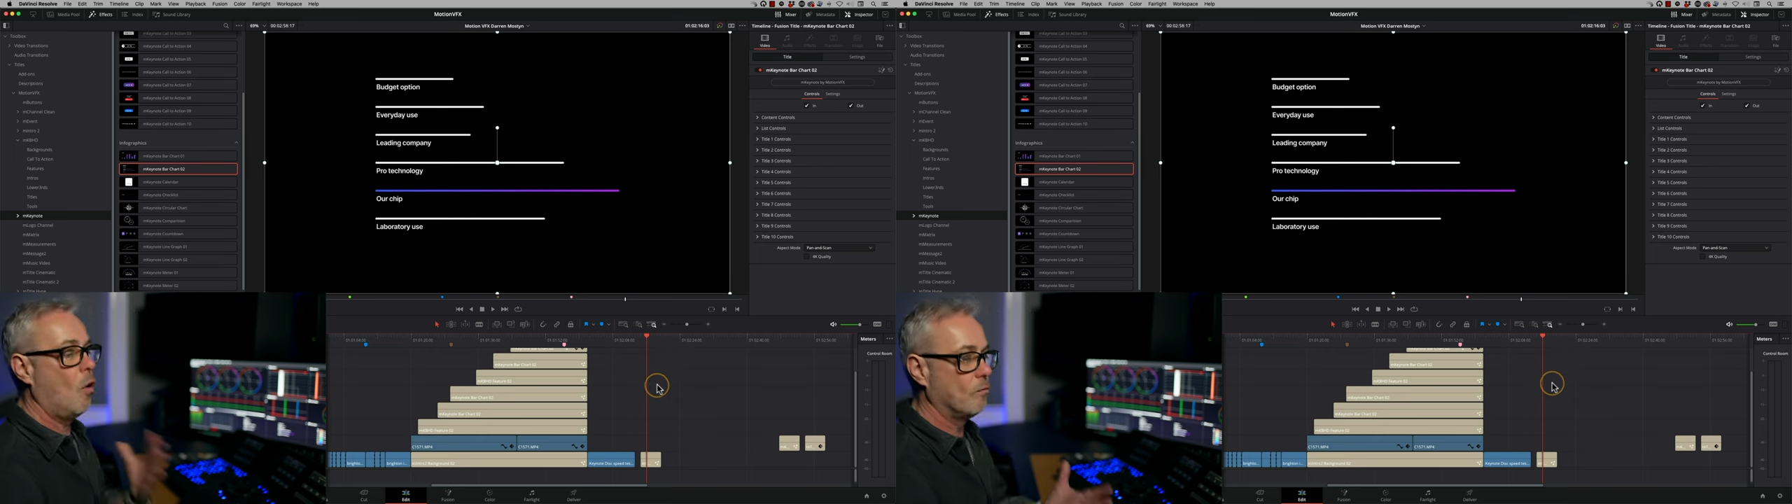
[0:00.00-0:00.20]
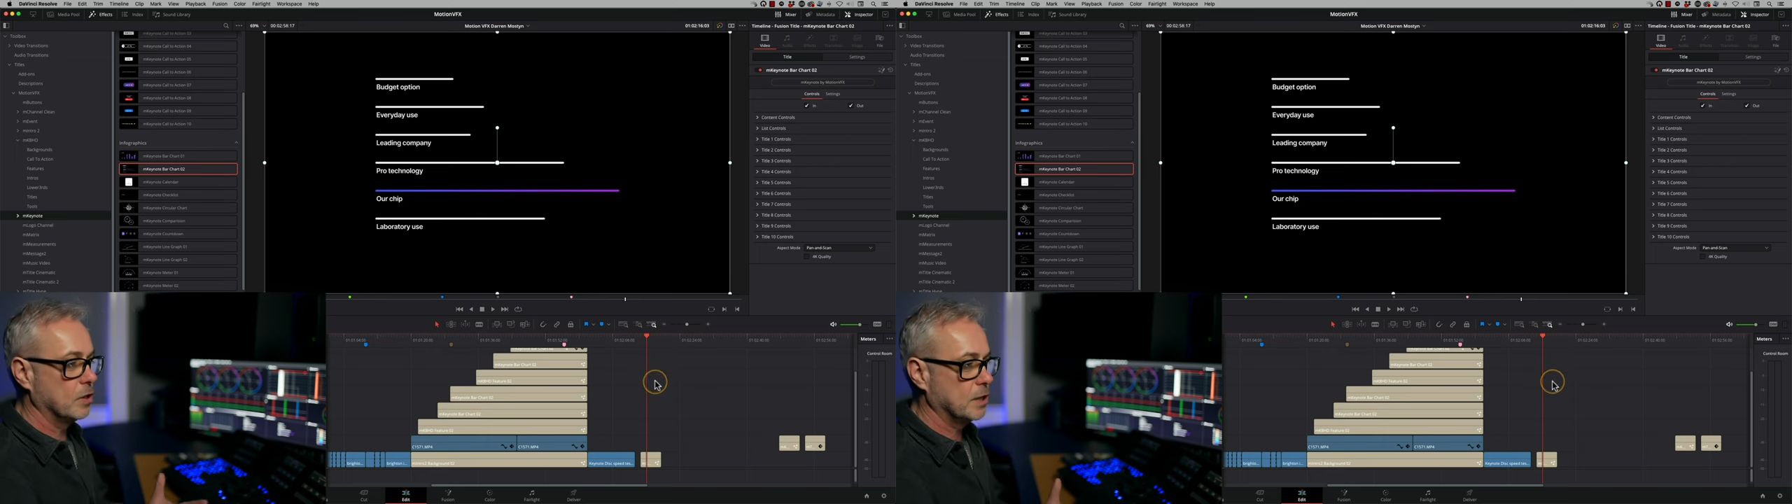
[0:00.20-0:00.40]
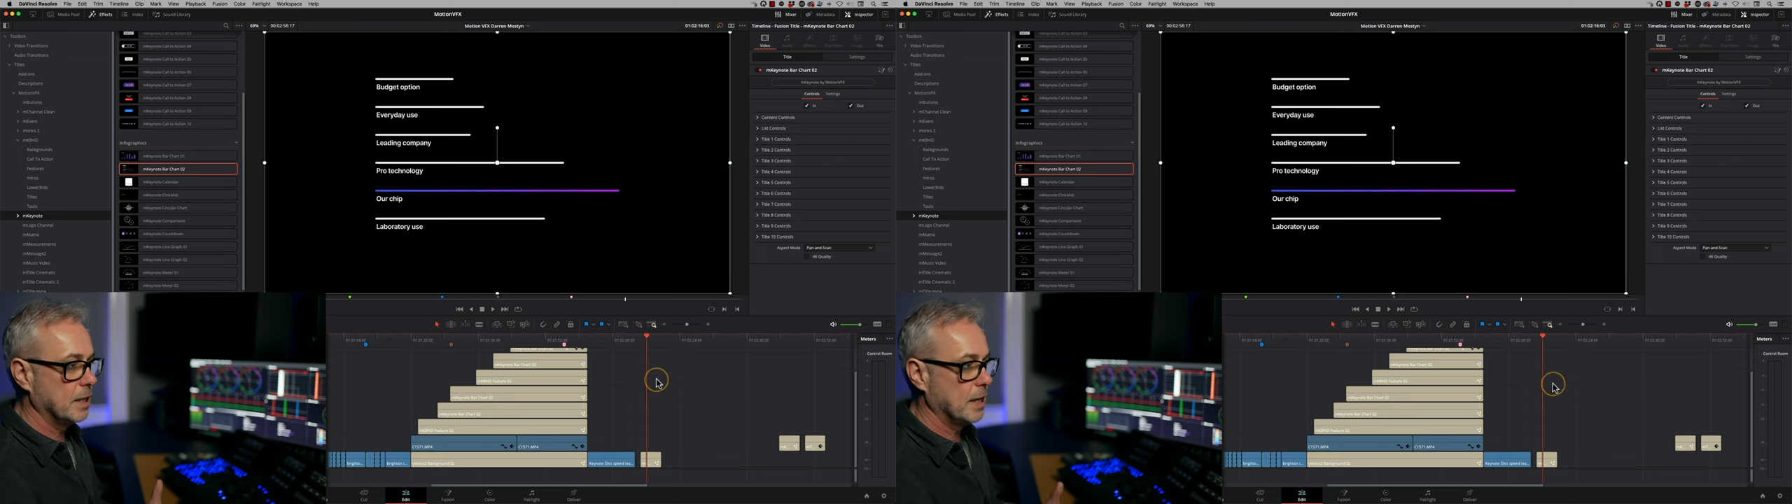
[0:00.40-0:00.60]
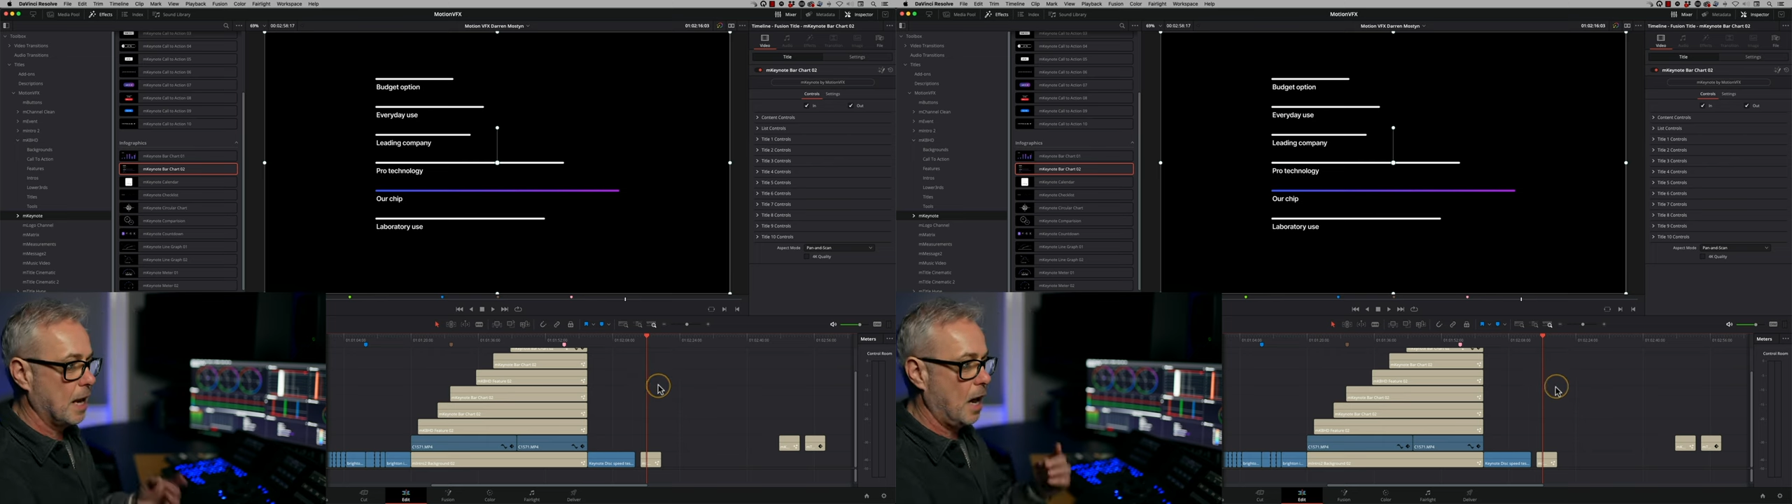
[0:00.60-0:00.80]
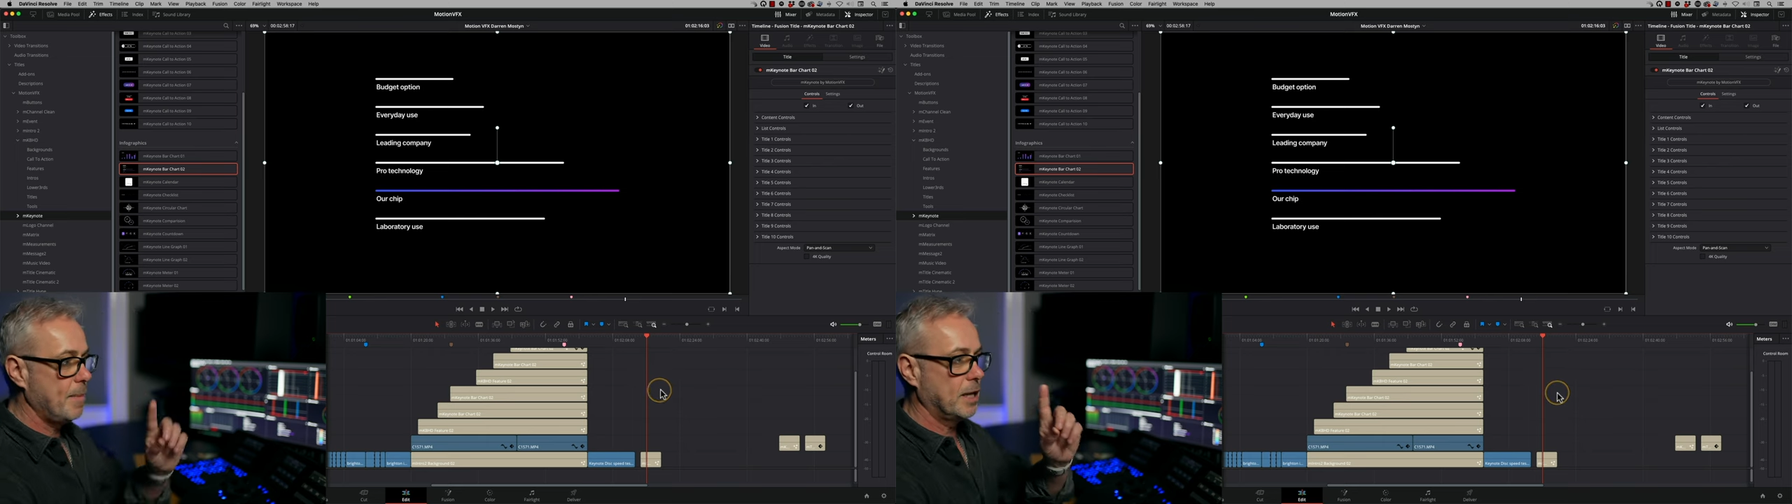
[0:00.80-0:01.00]
obviously,
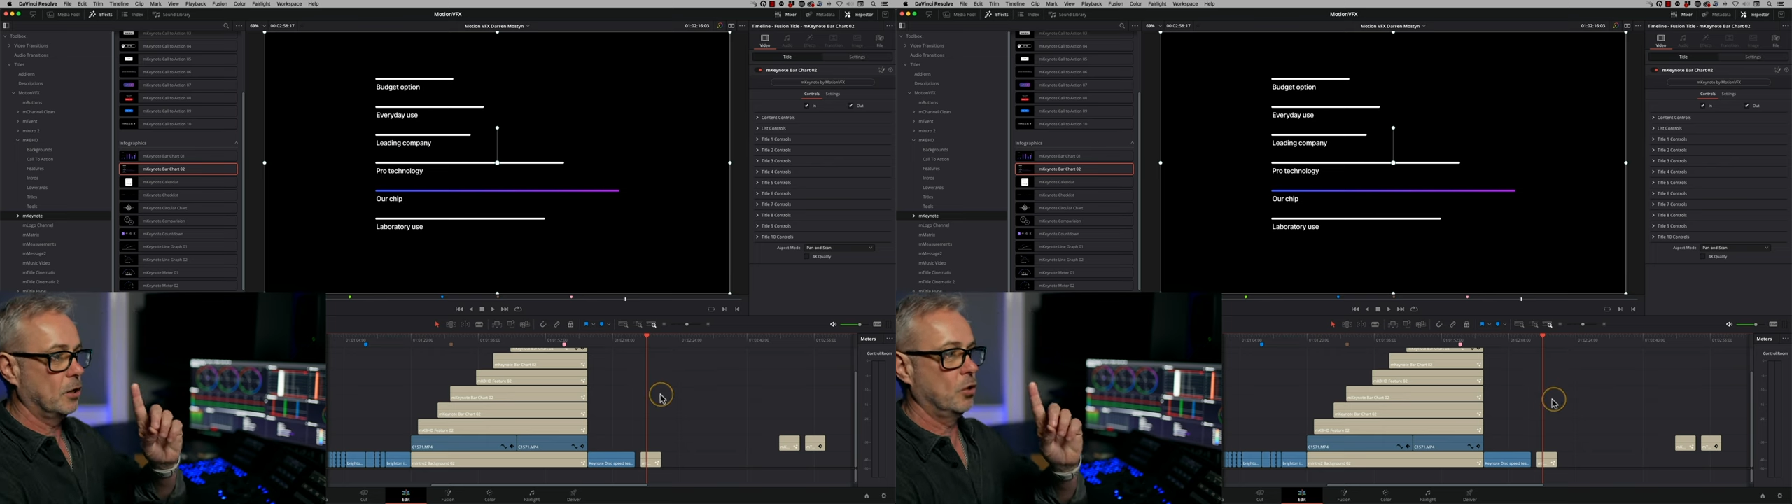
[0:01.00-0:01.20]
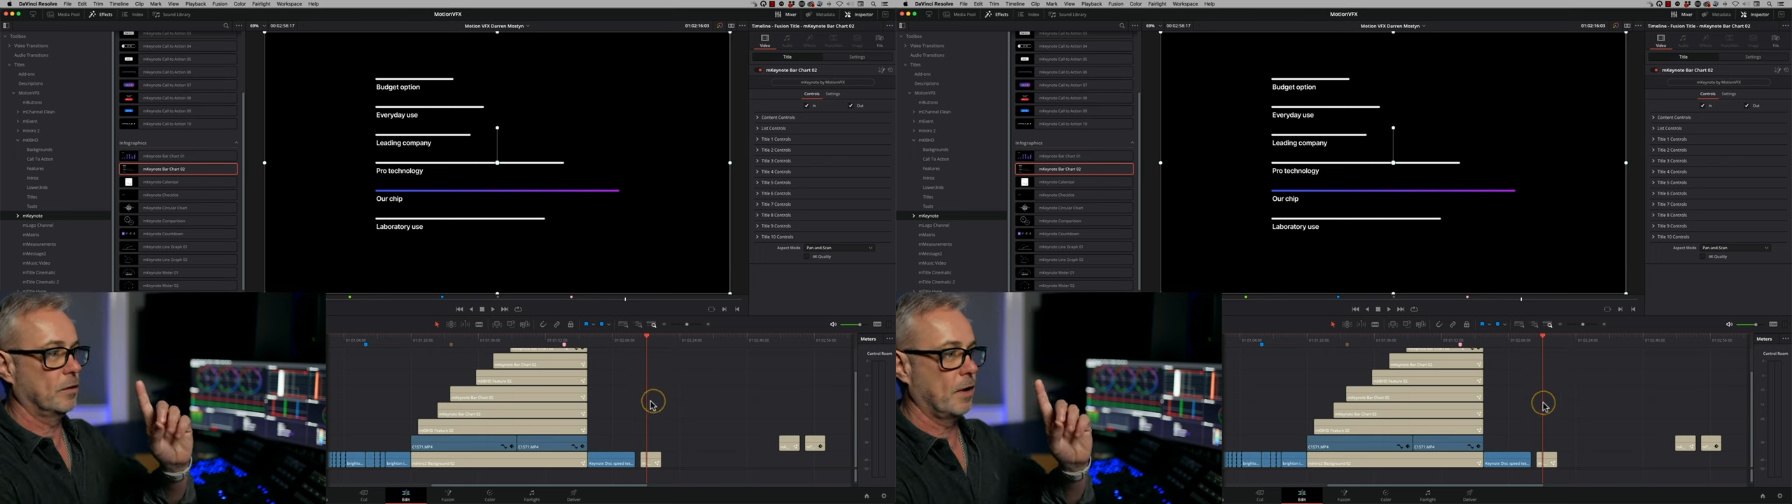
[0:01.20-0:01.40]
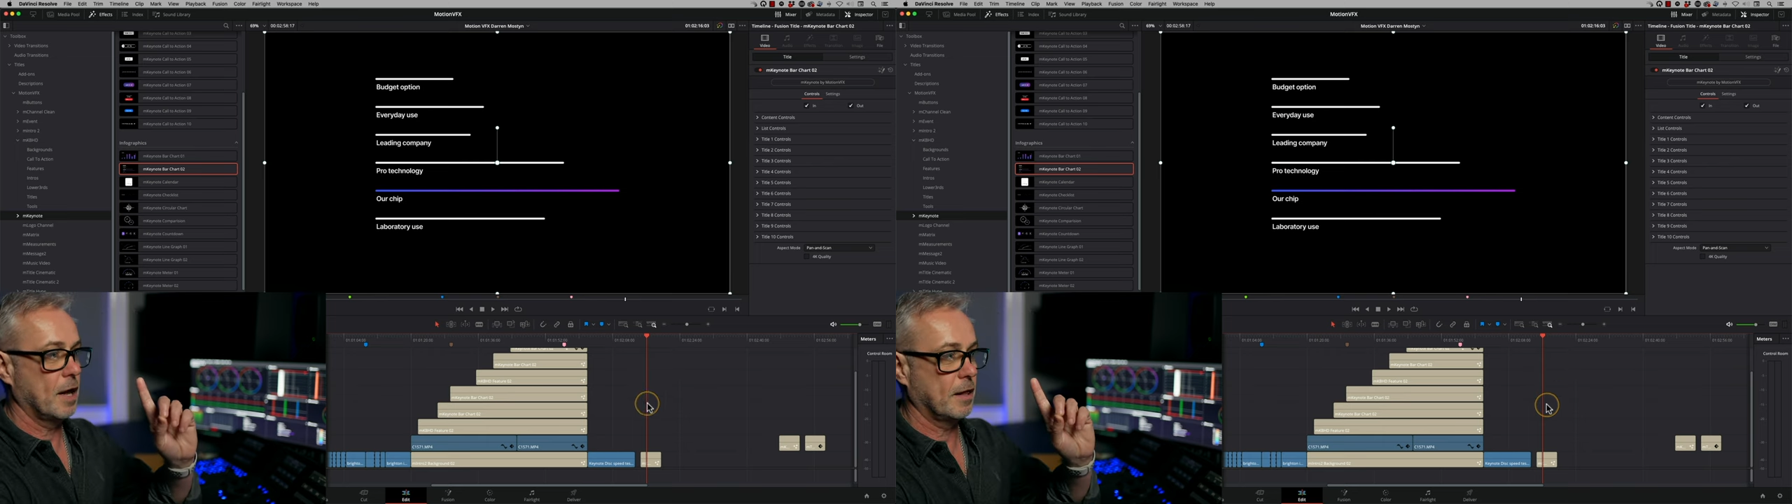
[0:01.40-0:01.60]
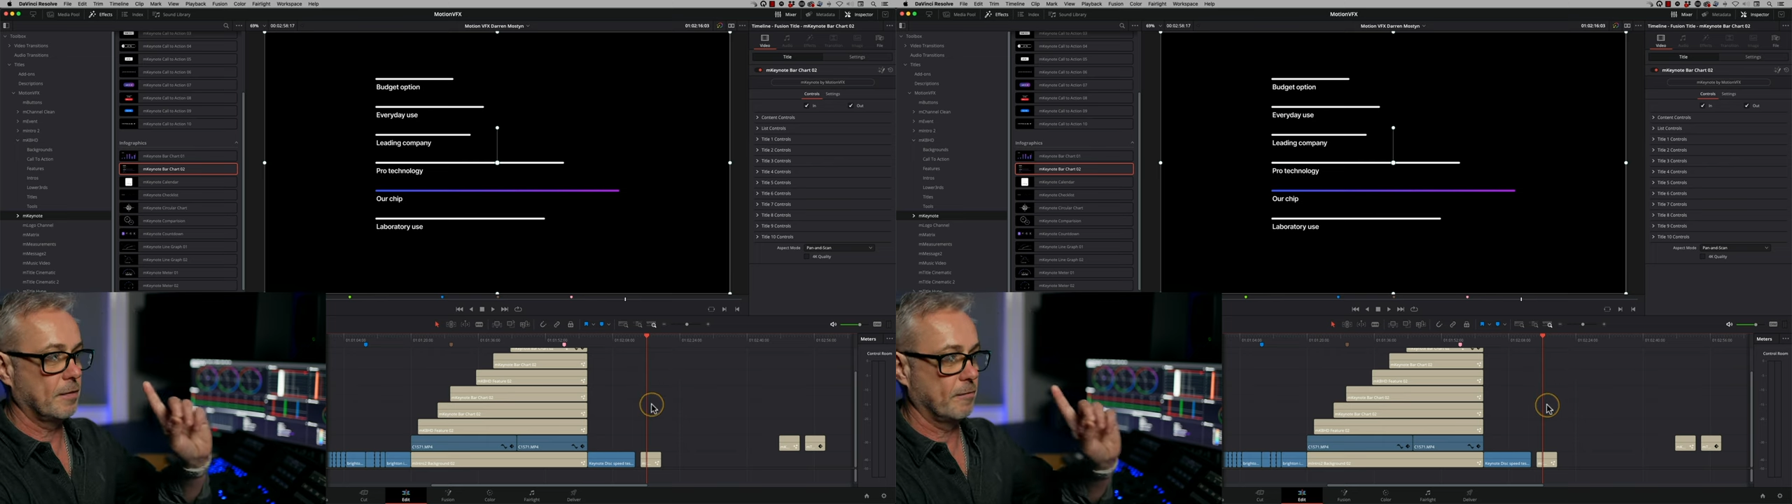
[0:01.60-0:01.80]
and I made it look like